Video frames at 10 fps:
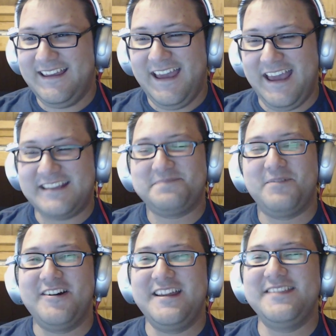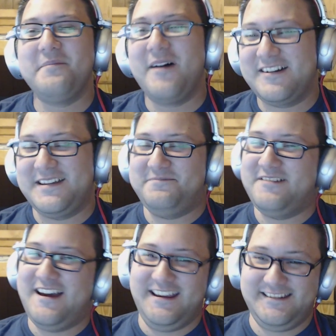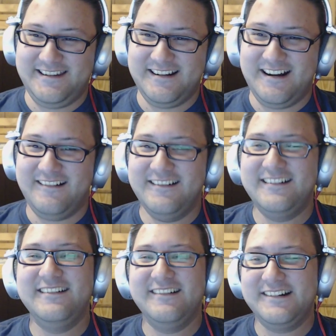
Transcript: Exploiting the marketplace, you know? Or